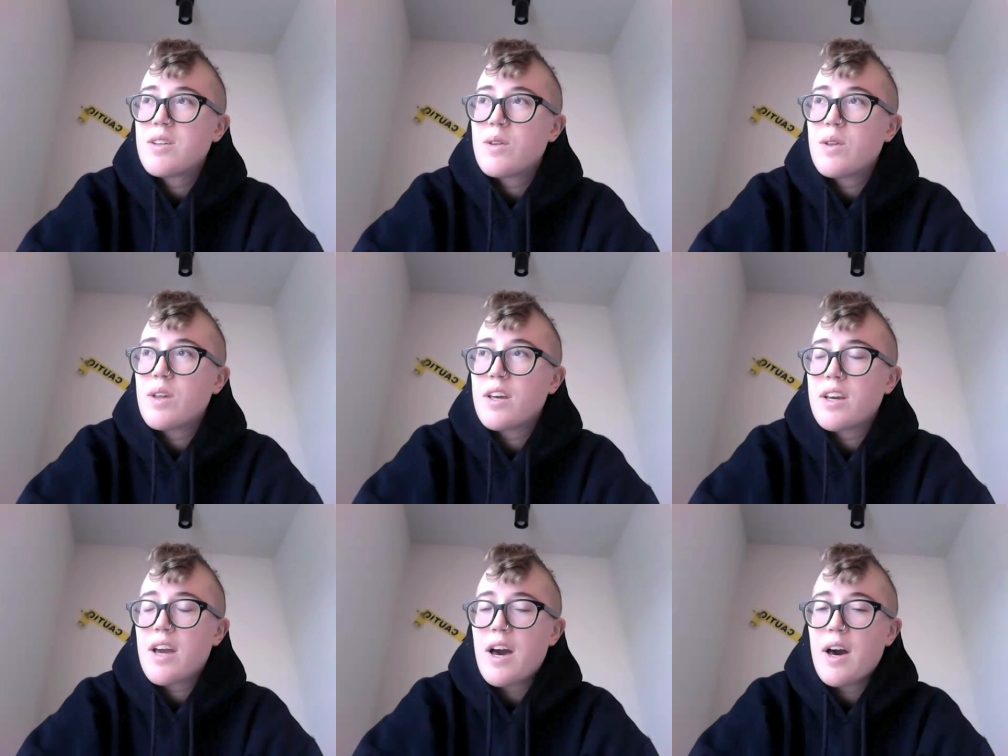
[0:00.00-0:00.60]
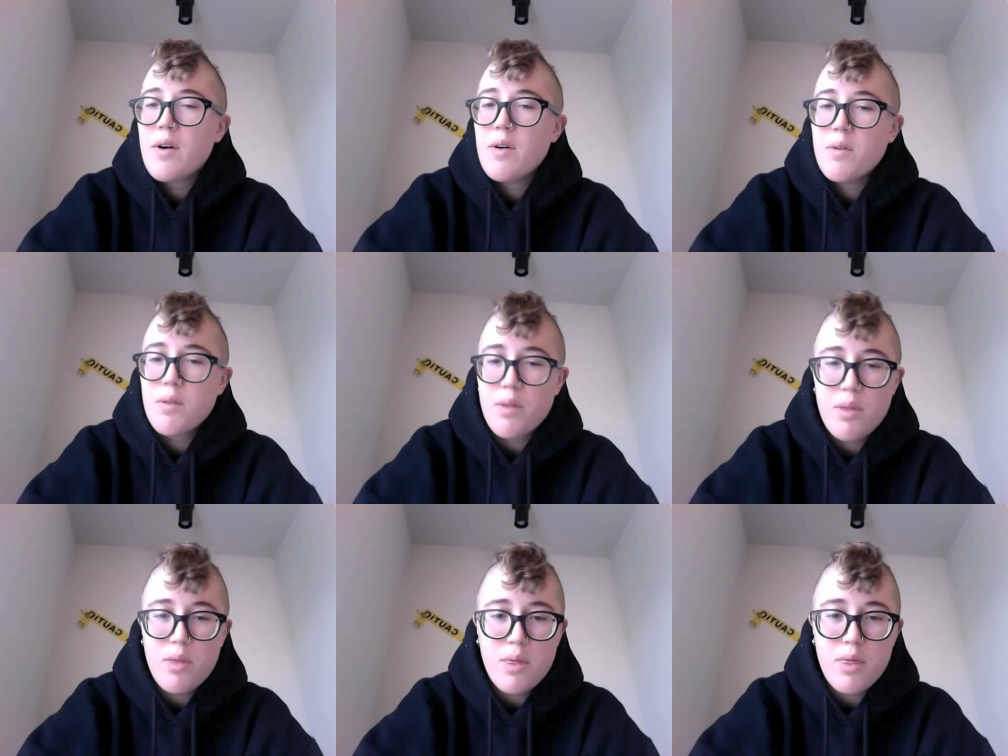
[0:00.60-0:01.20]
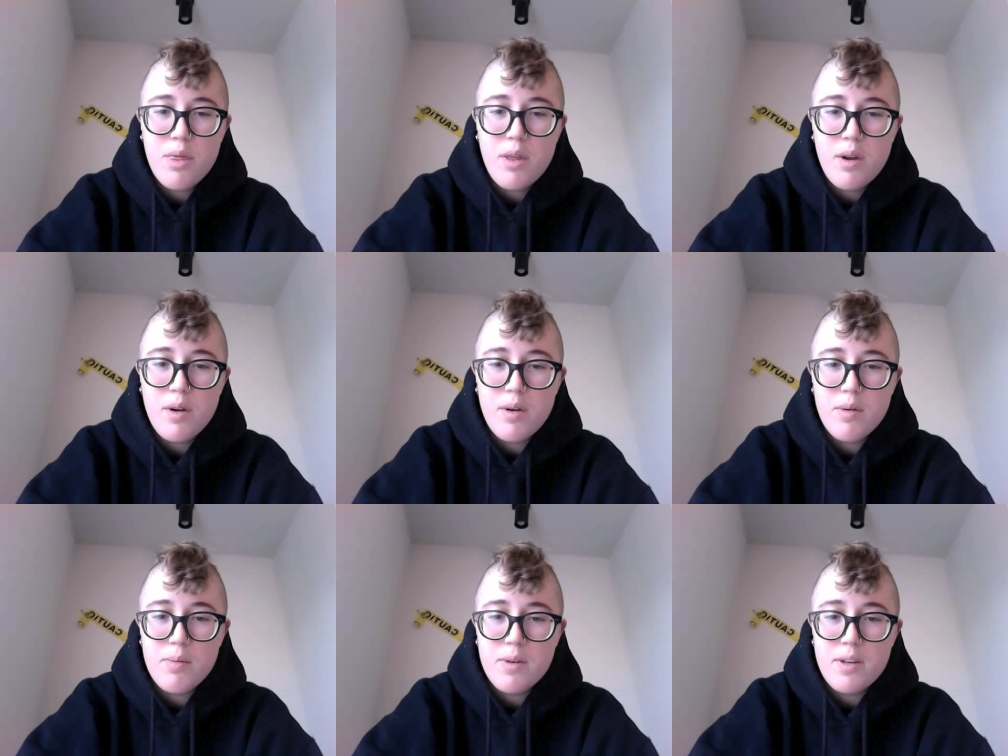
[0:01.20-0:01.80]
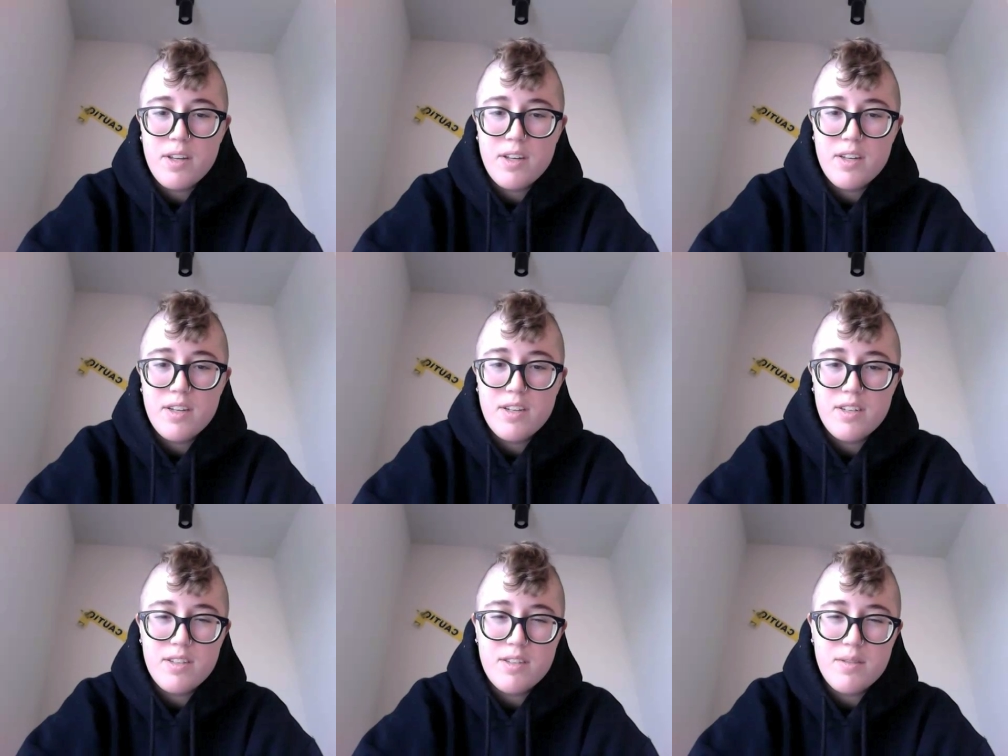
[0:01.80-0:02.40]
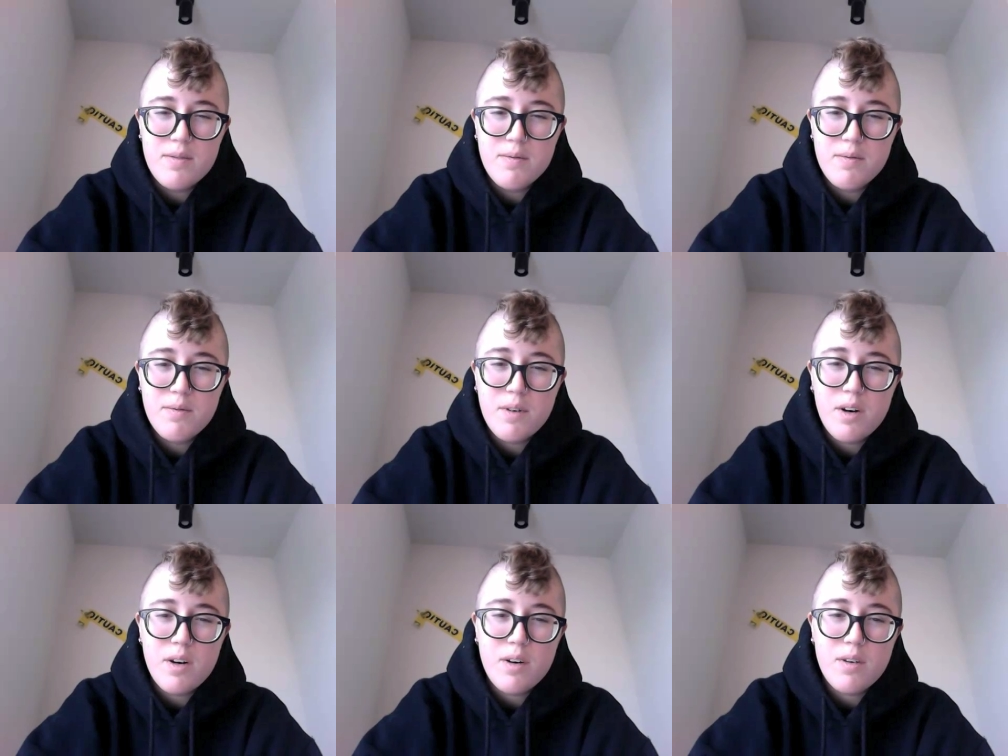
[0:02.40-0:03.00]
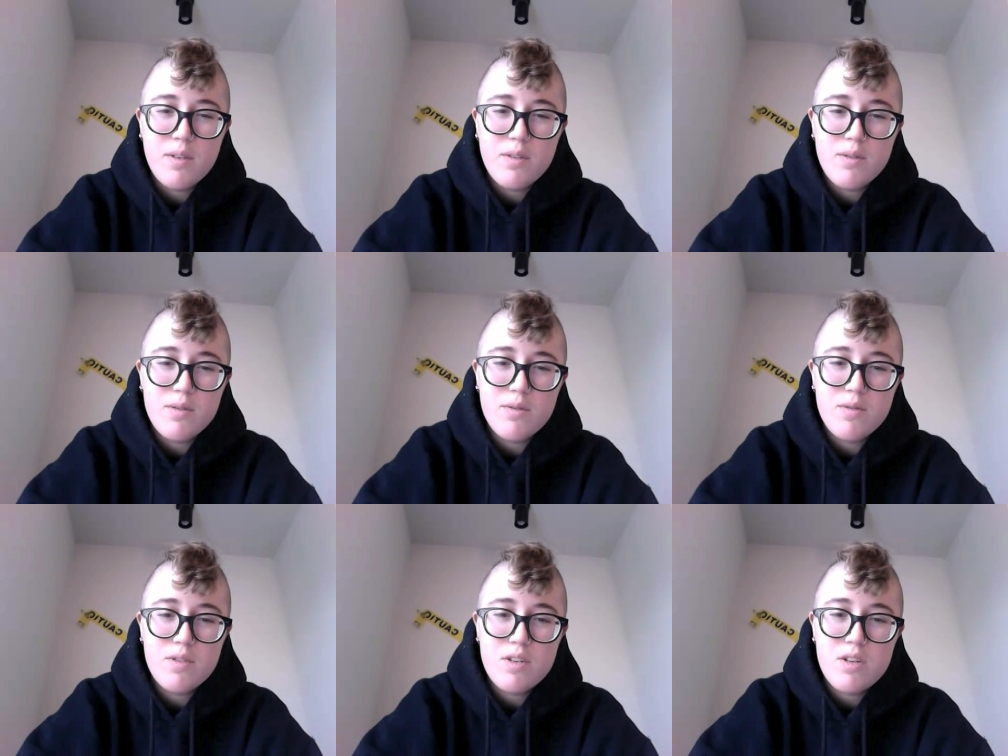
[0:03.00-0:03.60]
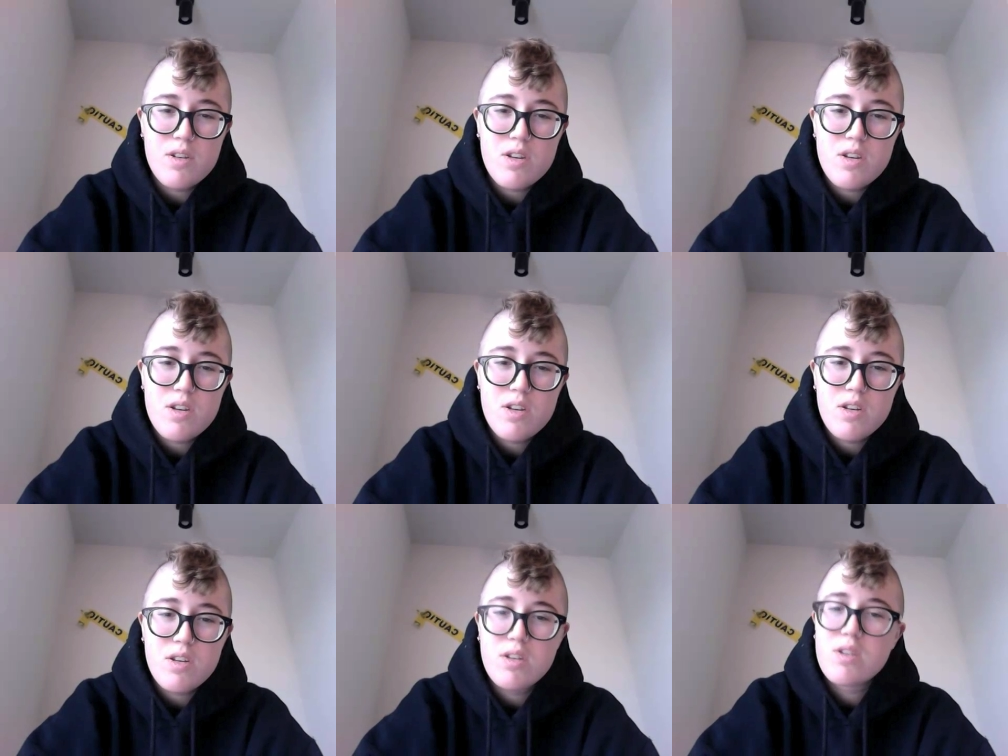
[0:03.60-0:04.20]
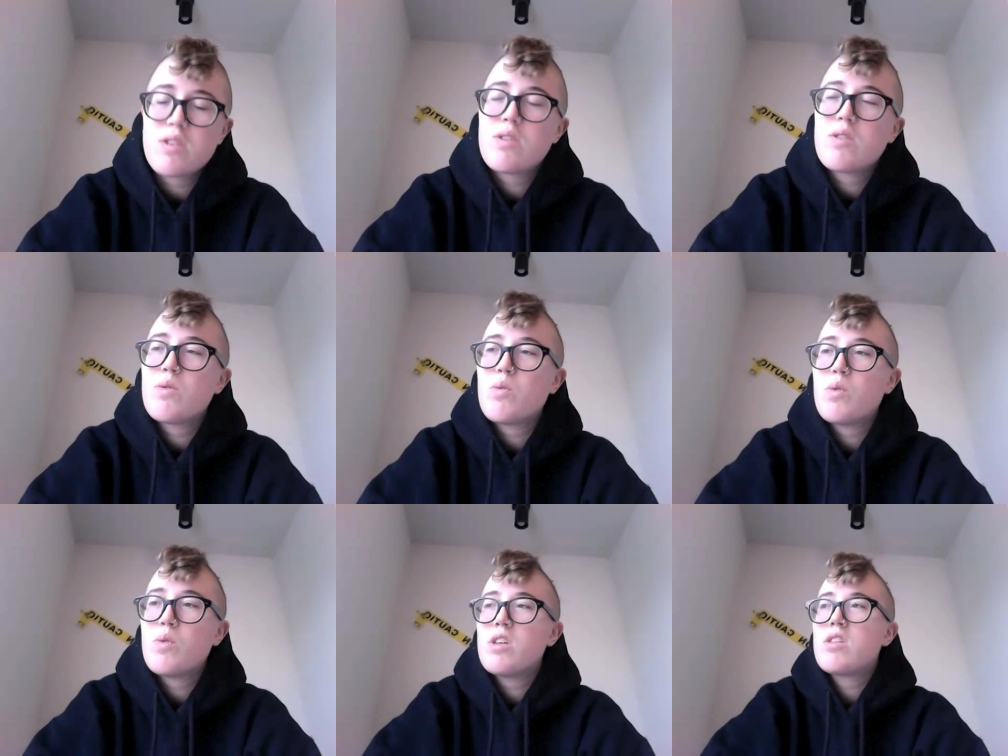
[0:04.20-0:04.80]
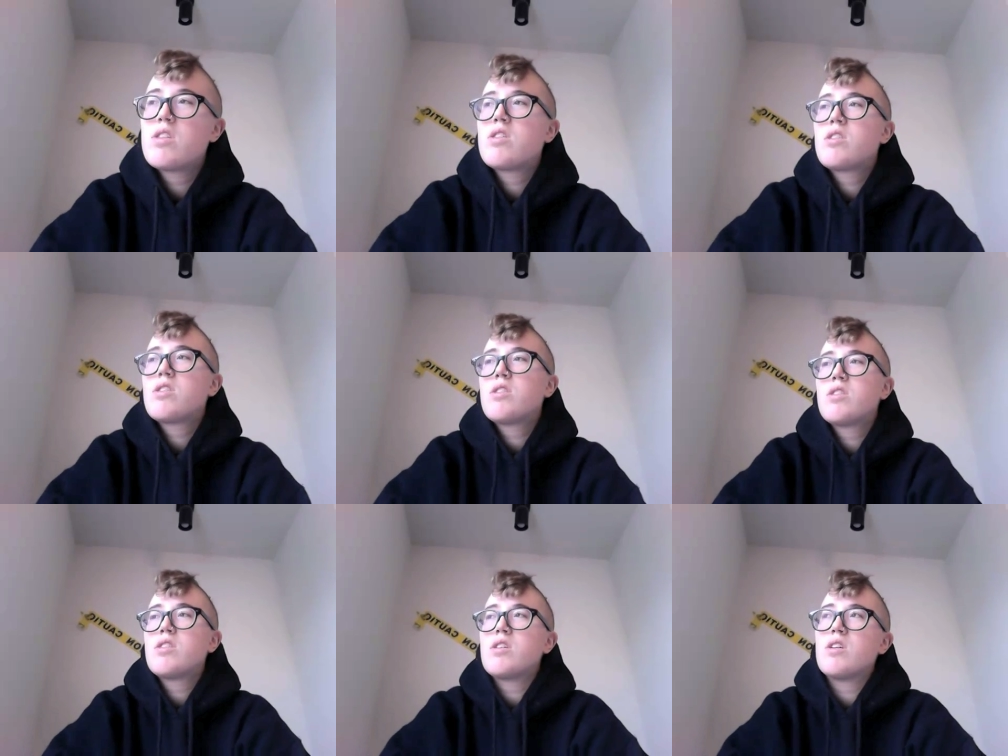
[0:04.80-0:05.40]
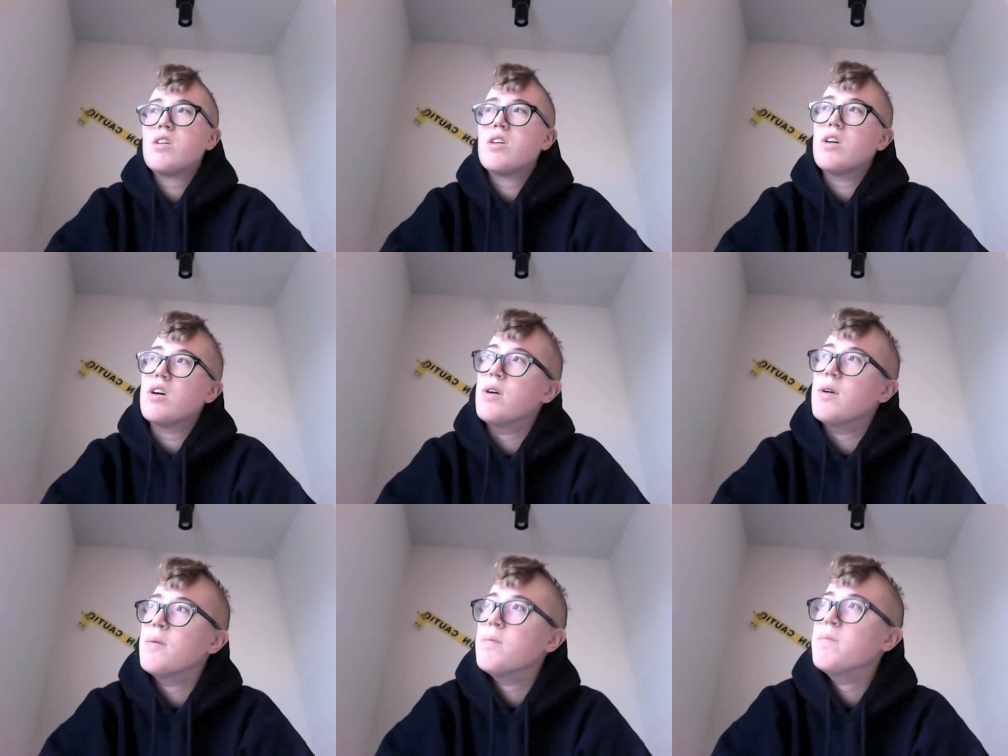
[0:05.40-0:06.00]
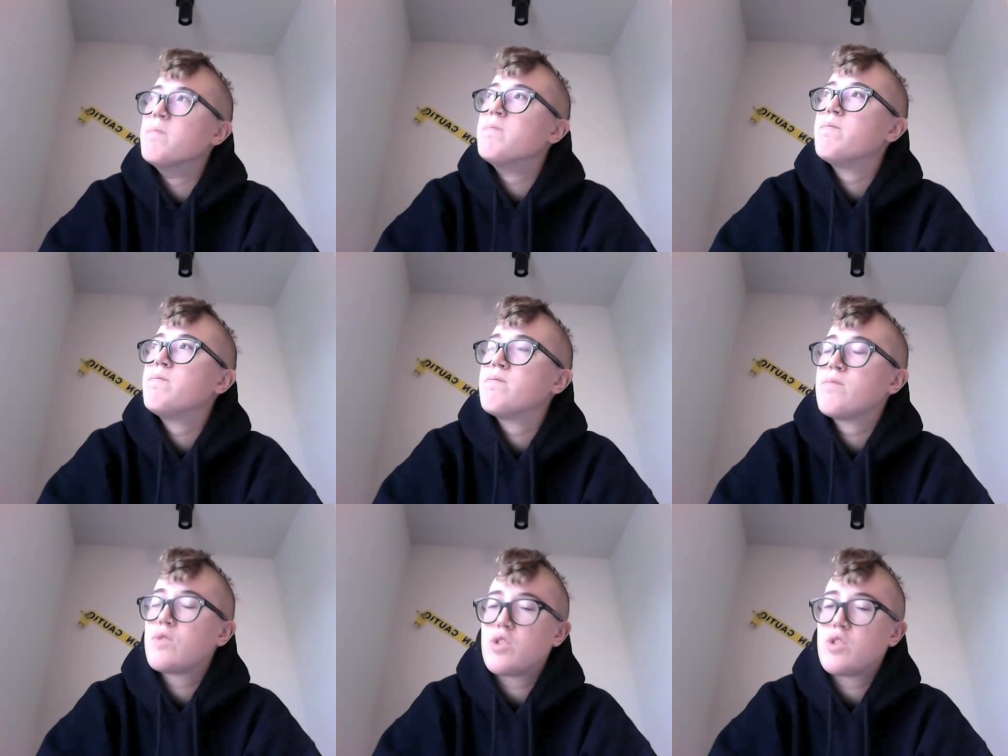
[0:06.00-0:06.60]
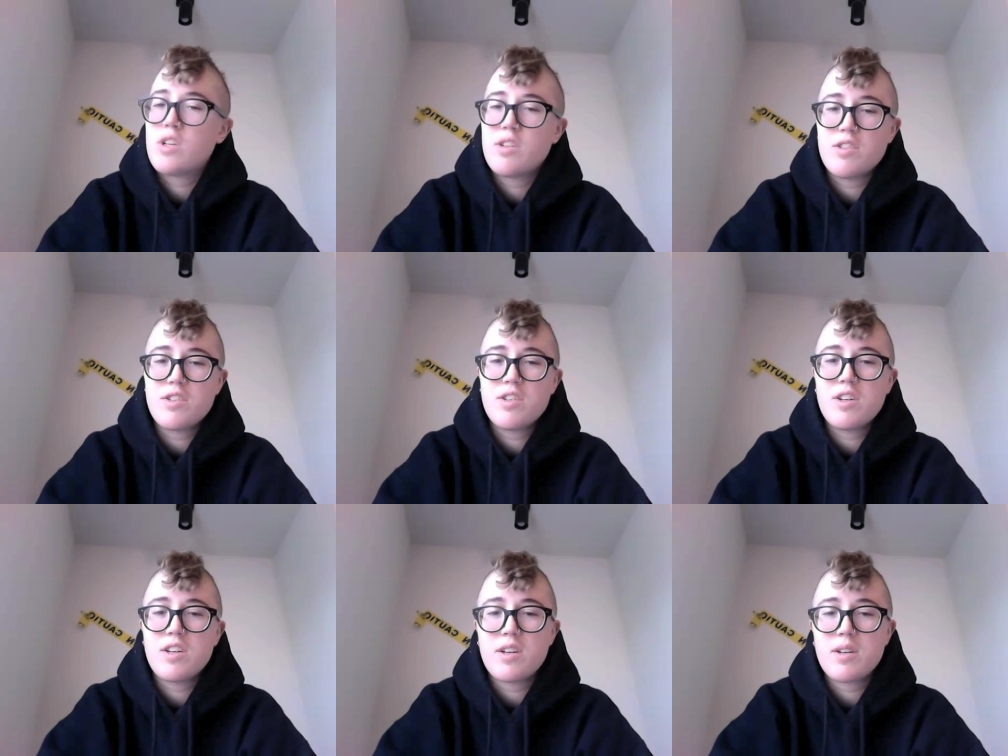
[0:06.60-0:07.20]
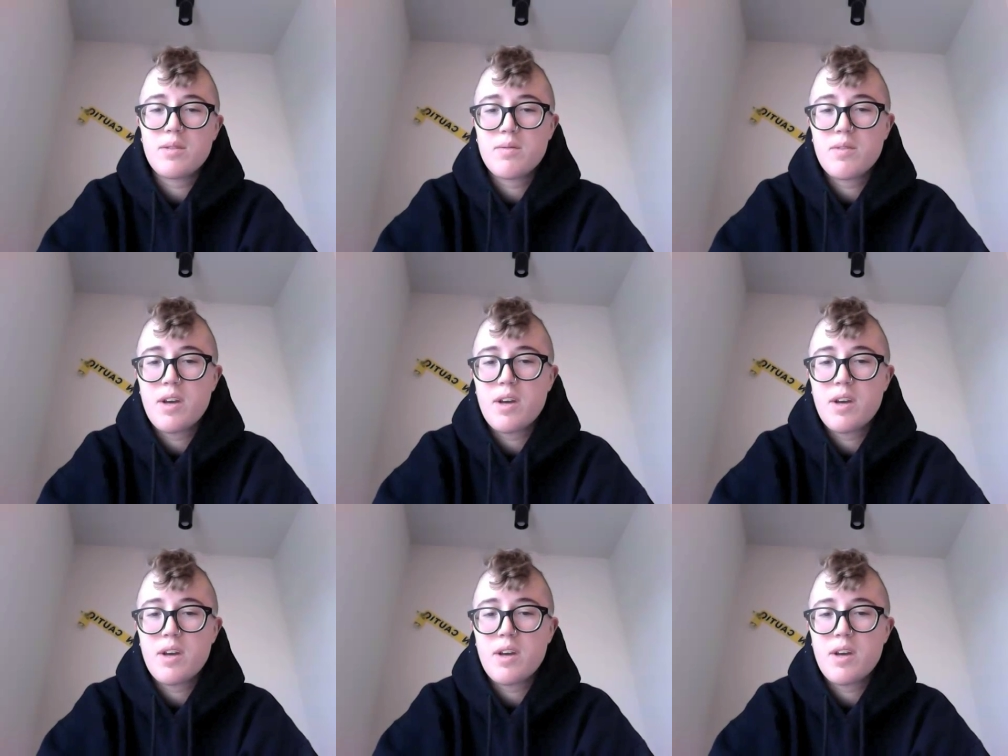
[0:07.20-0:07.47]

like how therapy is involved with um, transitioning.